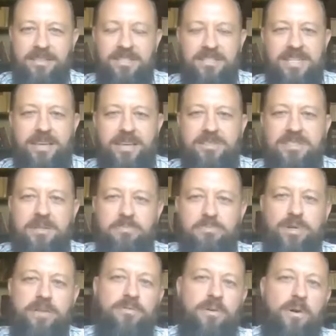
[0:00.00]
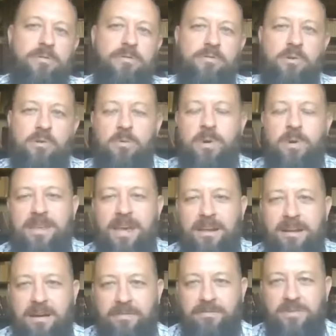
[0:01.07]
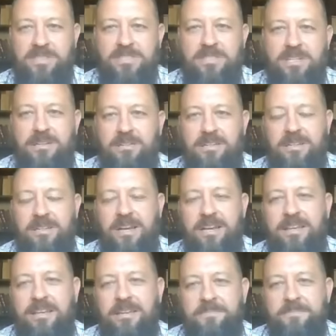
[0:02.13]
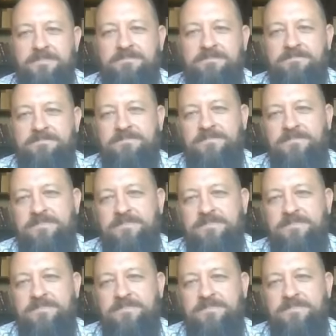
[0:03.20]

just give us a brief overview of what that conference is going to look like? Oh,